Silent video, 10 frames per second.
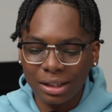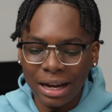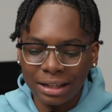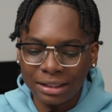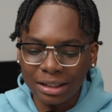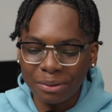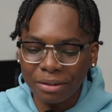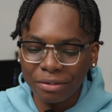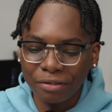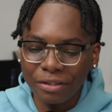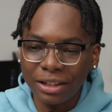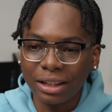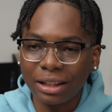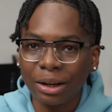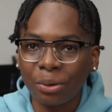and tell me if you feel
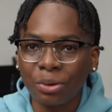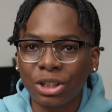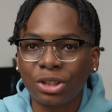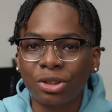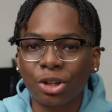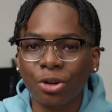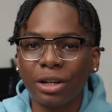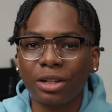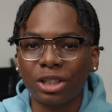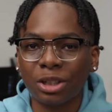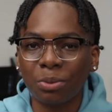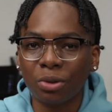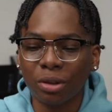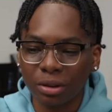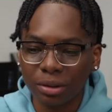it, like which screen's smoother.